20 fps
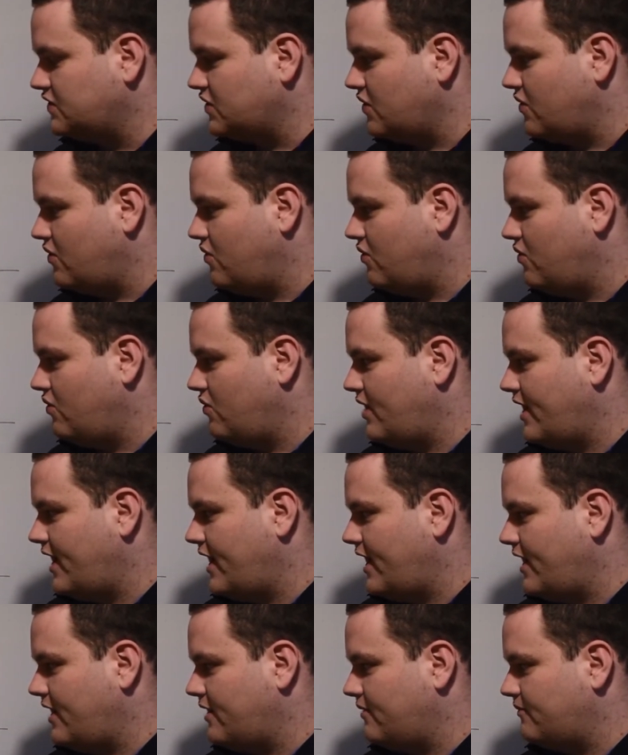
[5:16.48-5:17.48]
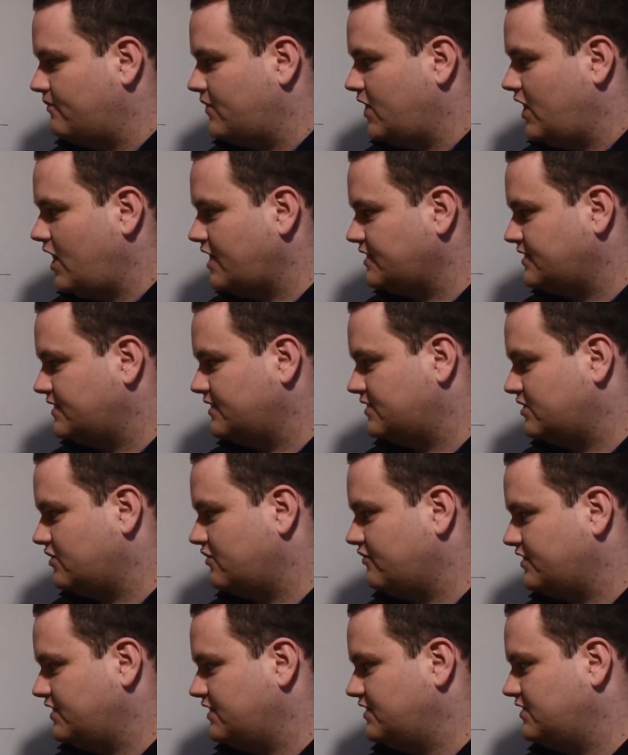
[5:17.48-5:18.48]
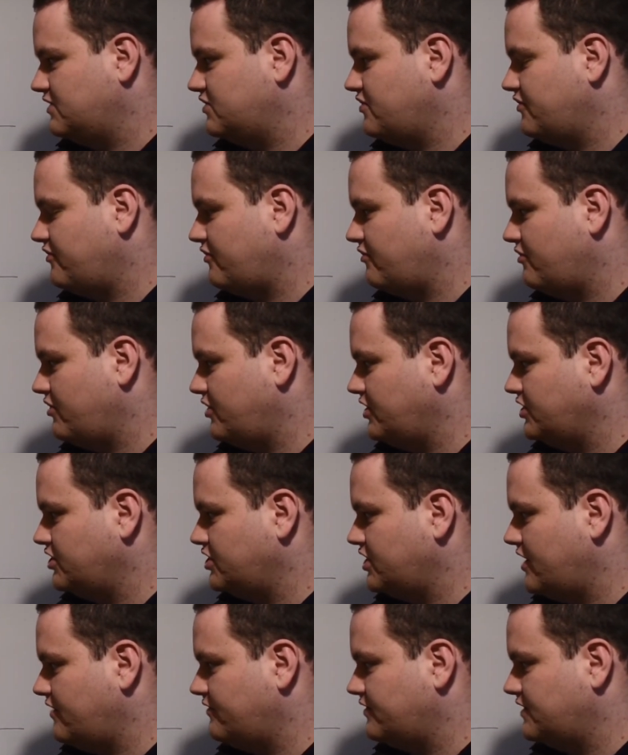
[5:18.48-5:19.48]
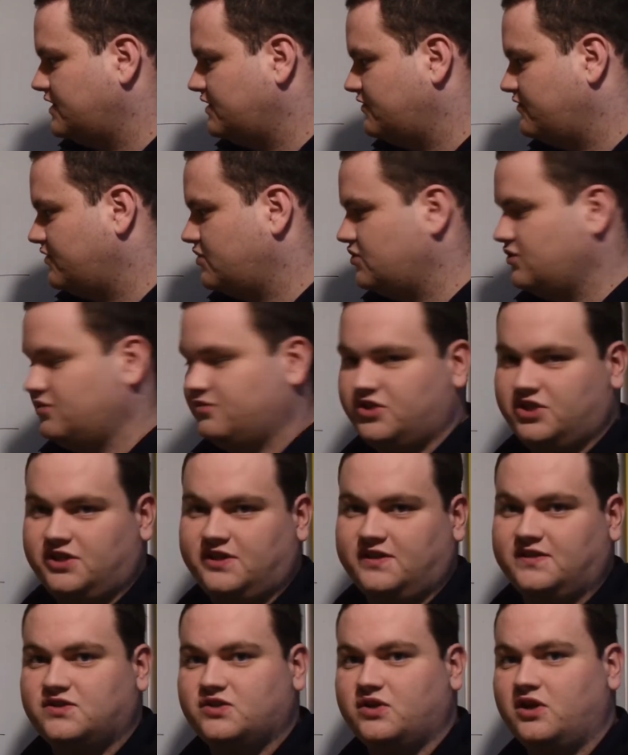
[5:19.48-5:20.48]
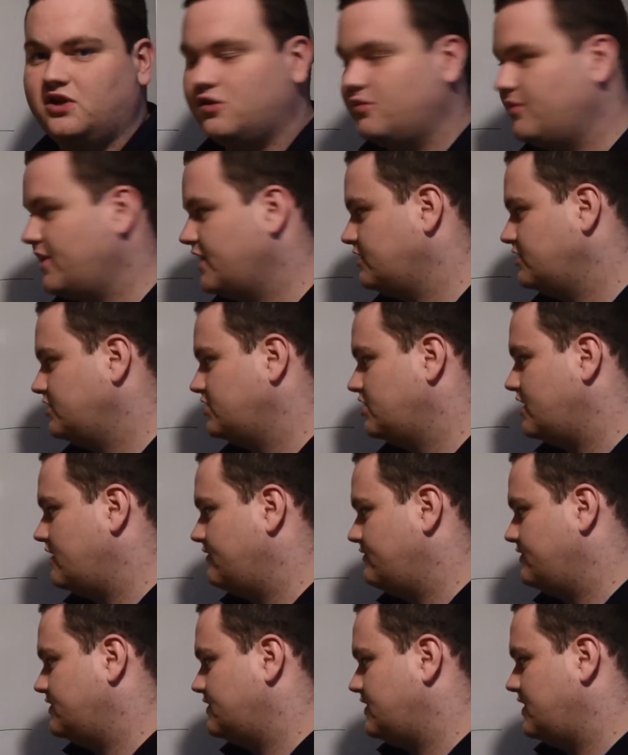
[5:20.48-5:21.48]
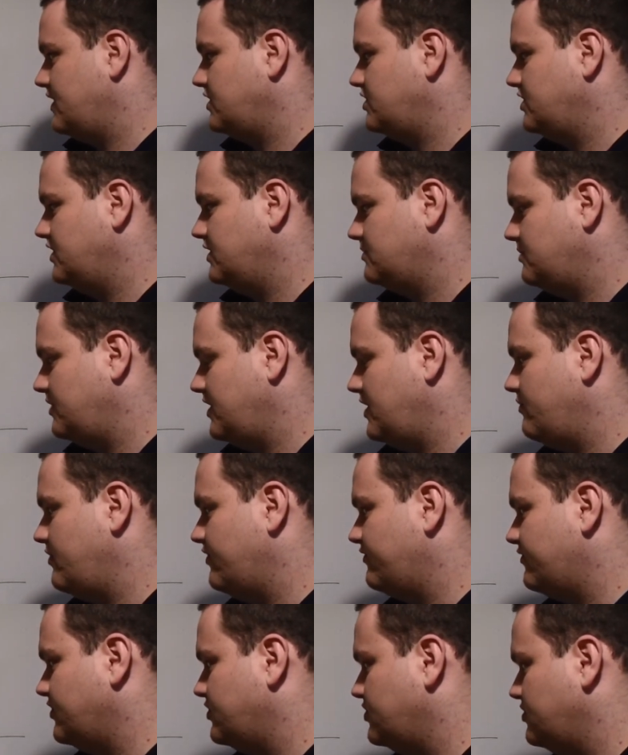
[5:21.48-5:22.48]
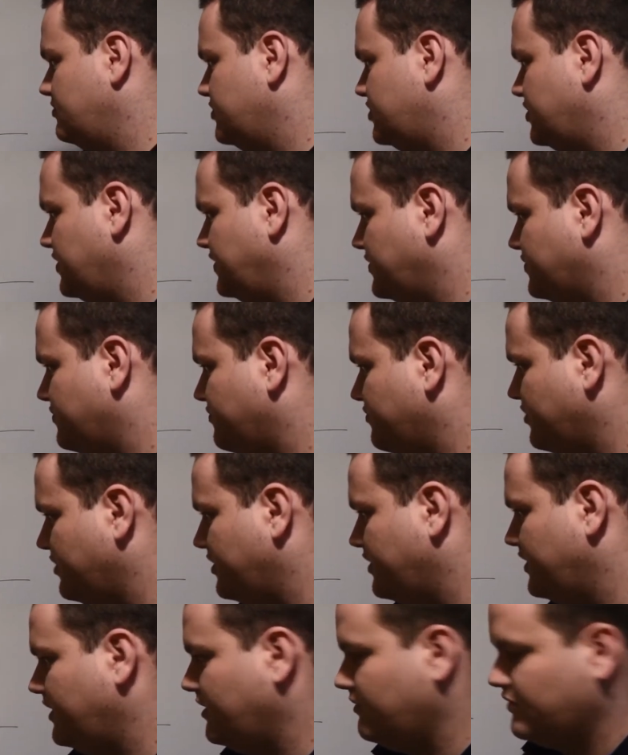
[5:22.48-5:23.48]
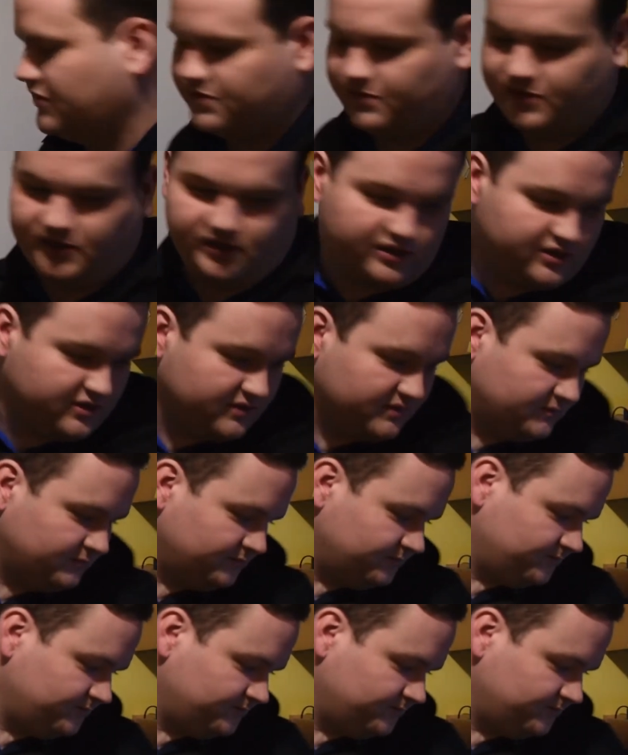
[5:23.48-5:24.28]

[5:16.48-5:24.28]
So lots of services and stuff are run on Jarvis as virtual machines. So I'll come back to Jarvis and actually explain what virtual machines are run on them as well.